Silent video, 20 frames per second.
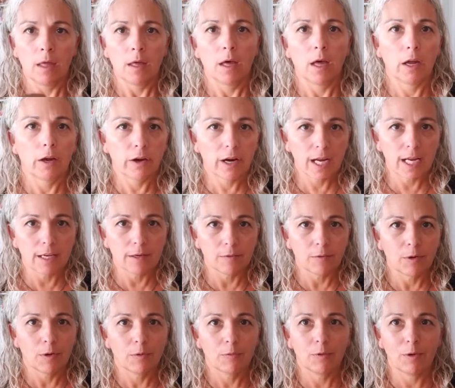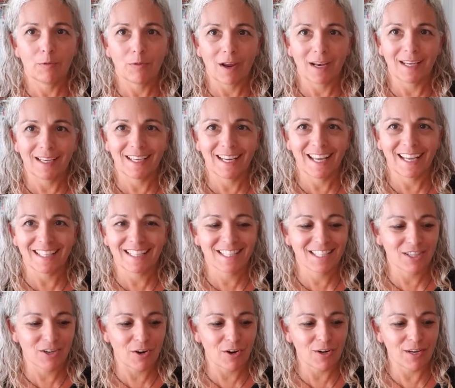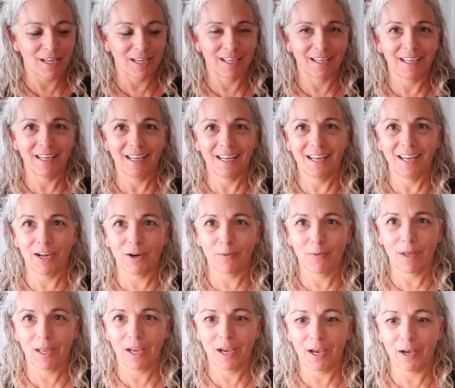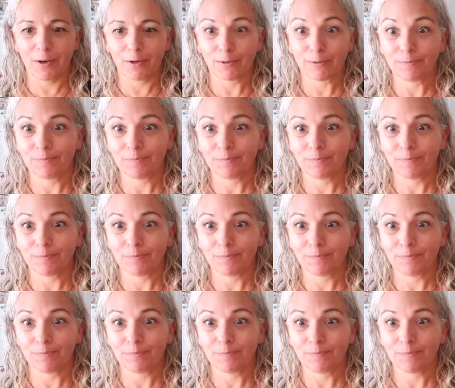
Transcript: All right, we ready to get started? Here we go.